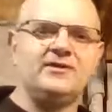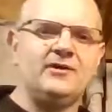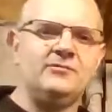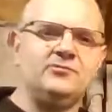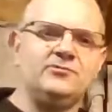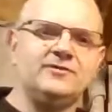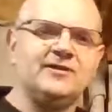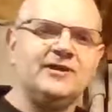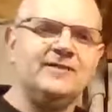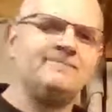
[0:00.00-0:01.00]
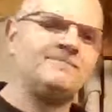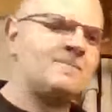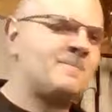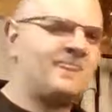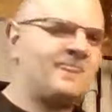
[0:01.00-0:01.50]
you know, Guten tight,
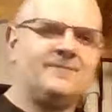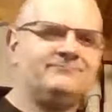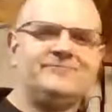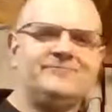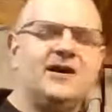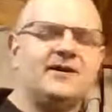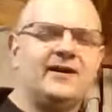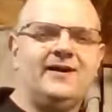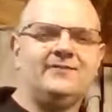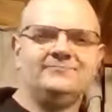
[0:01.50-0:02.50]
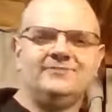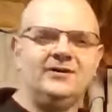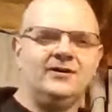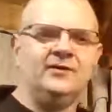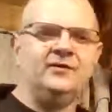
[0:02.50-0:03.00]
knock it out,
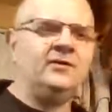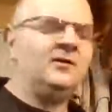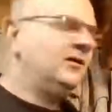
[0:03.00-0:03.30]
done.